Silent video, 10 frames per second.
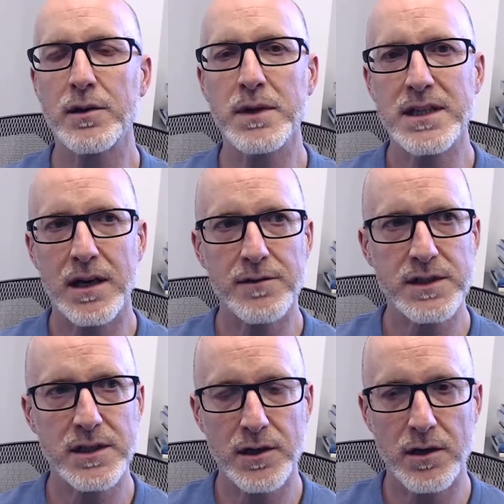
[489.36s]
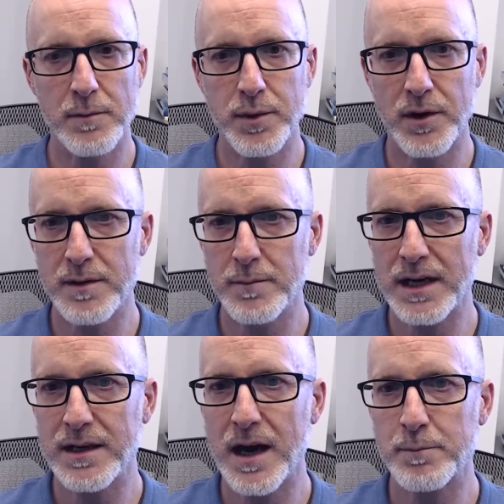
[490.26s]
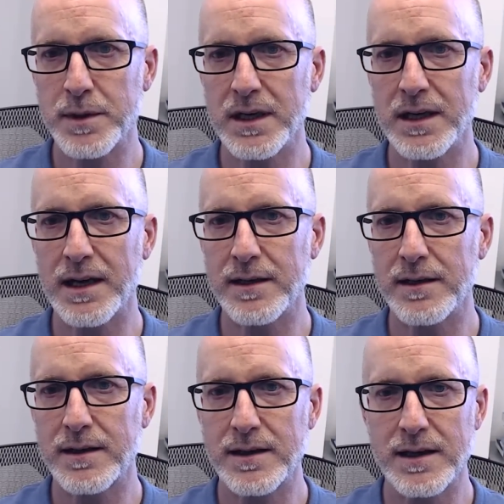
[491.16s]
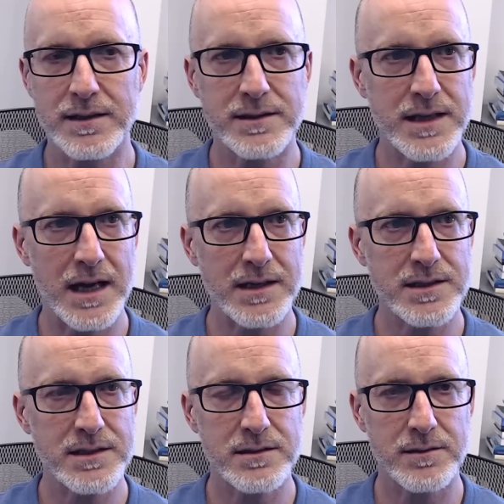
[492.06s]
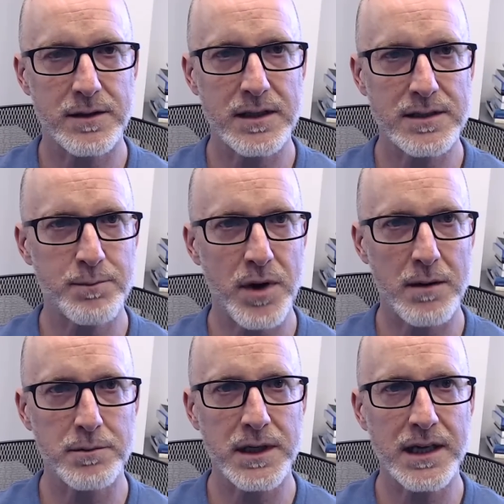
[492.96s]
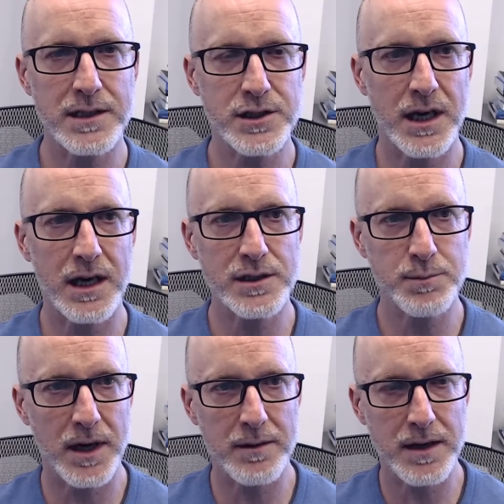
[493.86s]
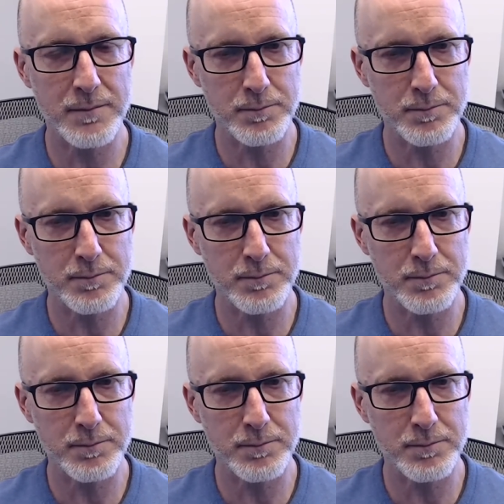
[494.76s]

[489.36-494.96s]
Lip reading: be tariffs in Europe or there might not be. And that tax is probably going to change, but it